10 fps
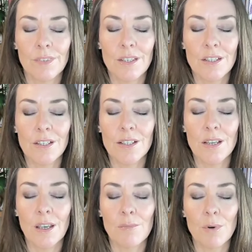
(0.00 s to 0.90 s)
Let's just
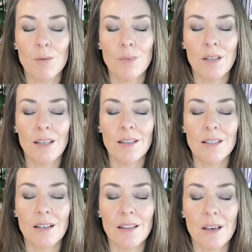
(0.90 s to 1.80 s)
take a moment here
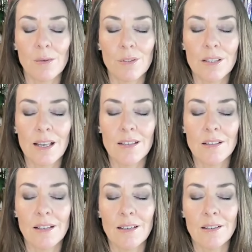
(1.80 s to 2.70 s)
to let that all
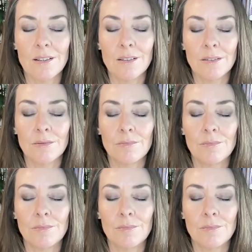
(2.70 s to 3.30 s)
settle in.